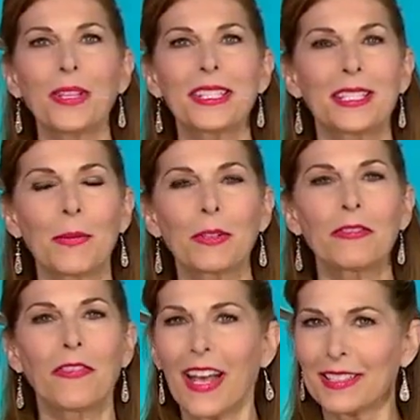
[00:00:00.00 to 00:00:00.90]
With summer
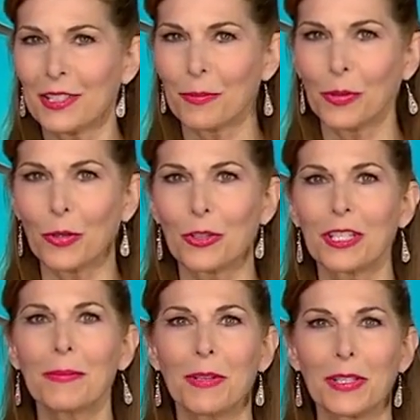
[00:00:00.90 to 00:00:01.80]
fast
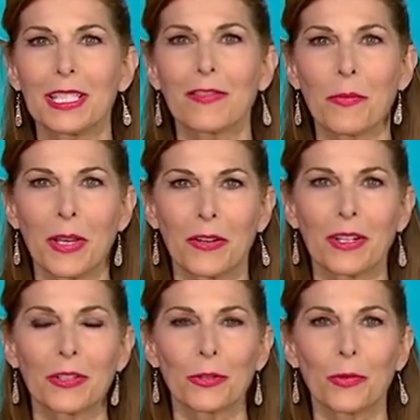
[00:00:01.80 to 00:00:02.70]
approaching, millions of
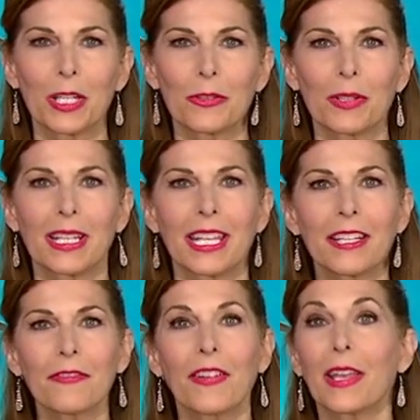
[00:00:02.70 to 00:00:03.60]
Americans are wondering
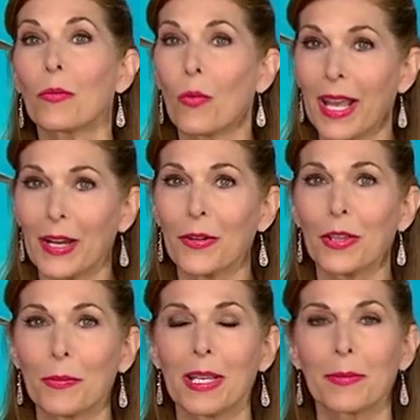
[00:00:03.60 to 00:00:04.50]
if and where
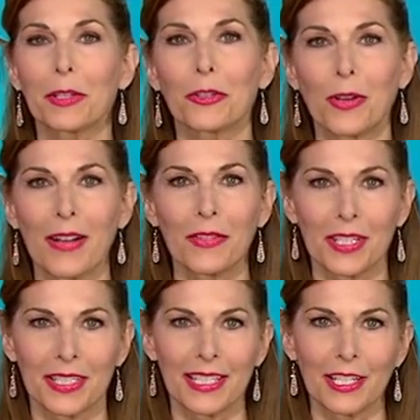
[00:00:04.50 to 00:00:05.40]
they'll be able to travel
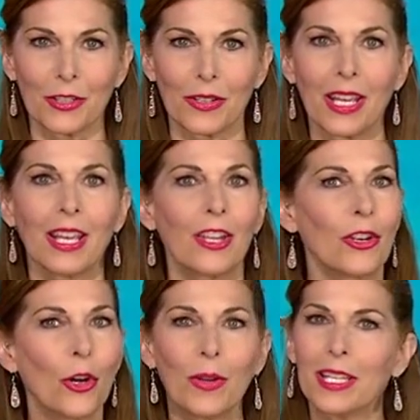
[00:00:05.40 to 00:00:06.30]
this year.
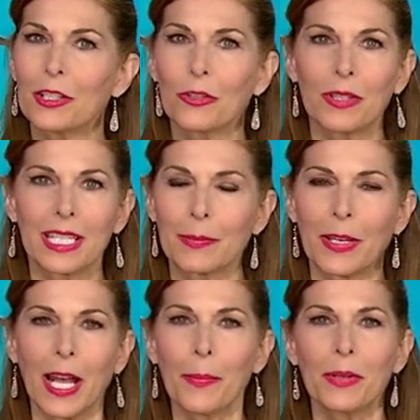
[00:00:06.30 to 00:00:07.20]
No industry has
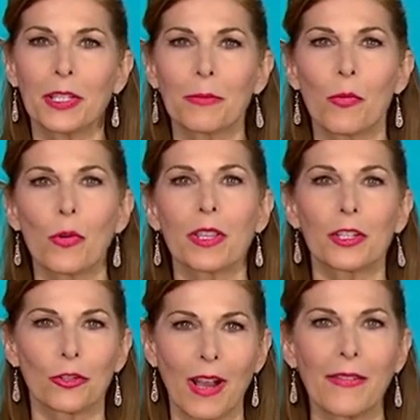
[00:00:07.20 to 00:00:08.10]
been upended more
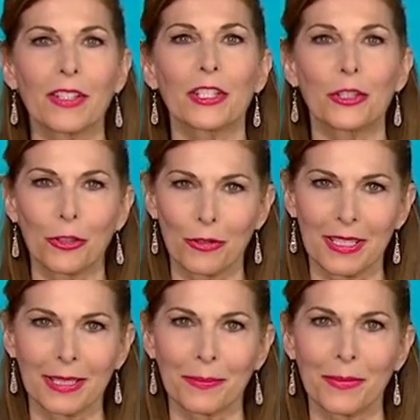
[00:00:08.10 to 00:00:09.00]
than travel and
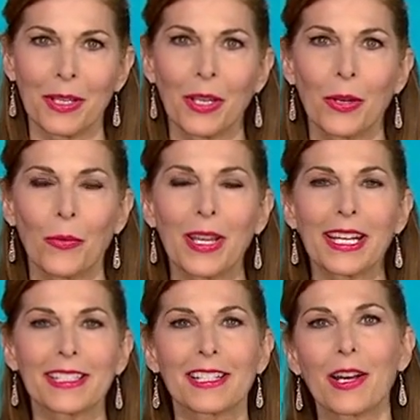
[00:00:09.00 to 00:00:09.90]
tourism. We
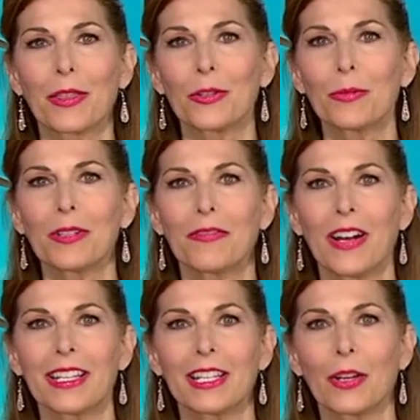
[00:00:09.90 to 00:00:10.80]
asked Scott Thuman to
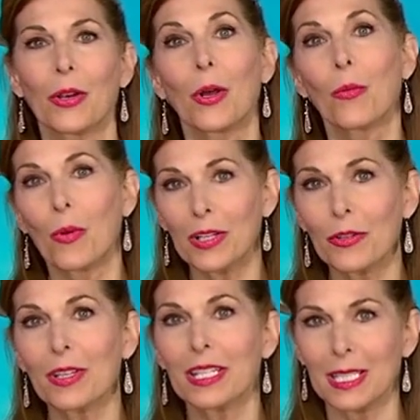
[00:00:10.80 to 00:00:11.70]
find out what
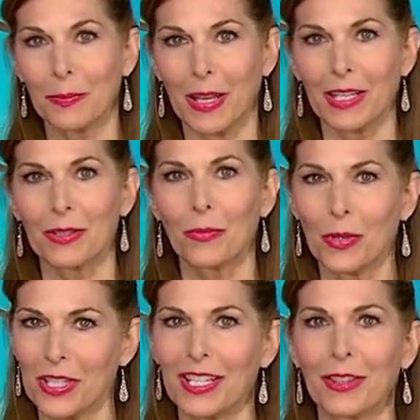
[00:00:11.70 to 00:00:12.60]
you can expect
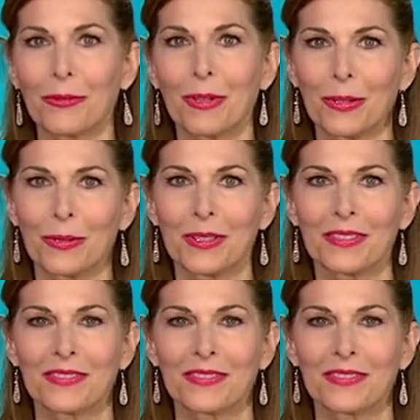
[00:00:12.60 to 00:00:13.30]
when you hit the road.